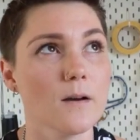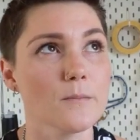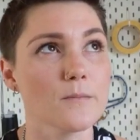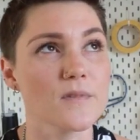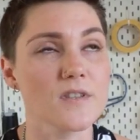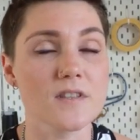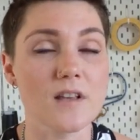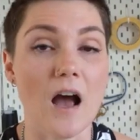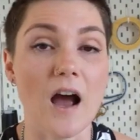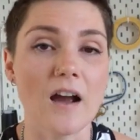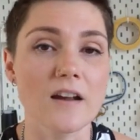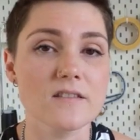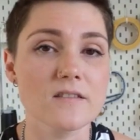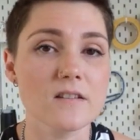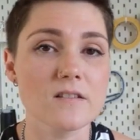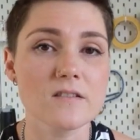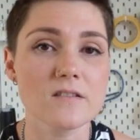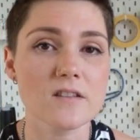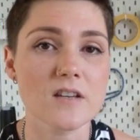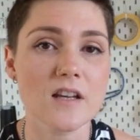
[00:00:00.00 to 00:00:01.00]

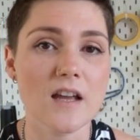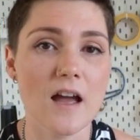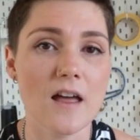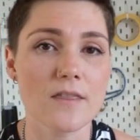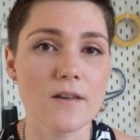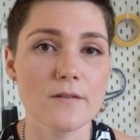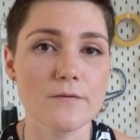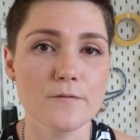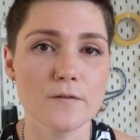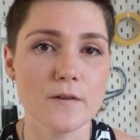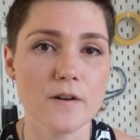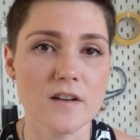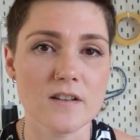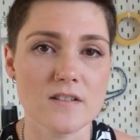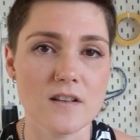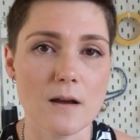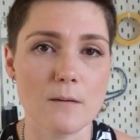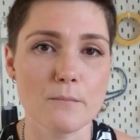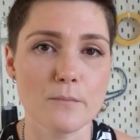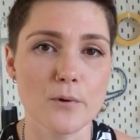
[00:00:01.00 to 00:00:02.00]
sizes together, for
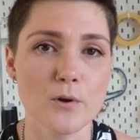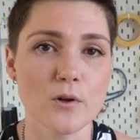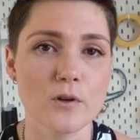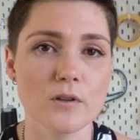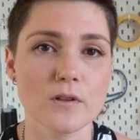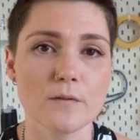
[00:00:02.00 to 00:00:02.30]
example,